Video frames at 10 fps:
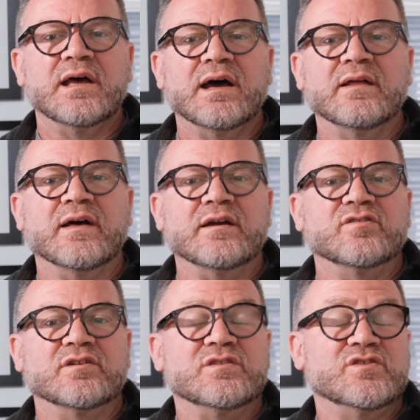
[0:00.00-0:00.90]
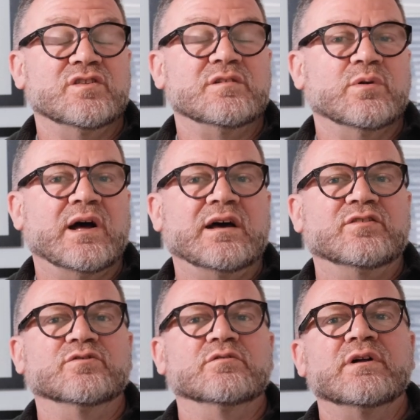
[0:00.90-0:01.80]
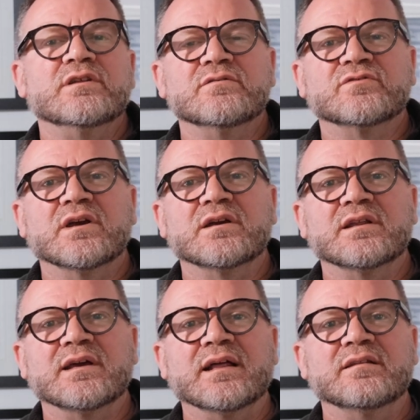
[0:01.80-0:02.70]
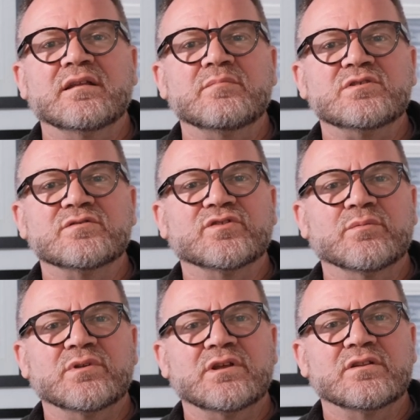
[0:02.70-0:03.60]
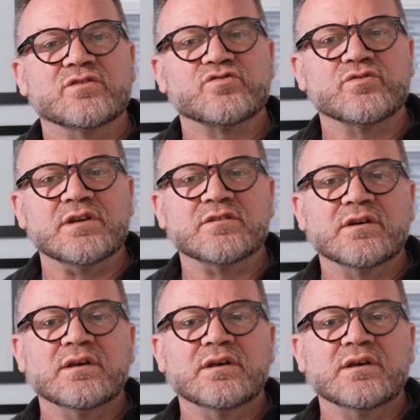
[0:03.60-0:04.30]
and that is a considerable hassle when you've taken a candid image of somebody in the street.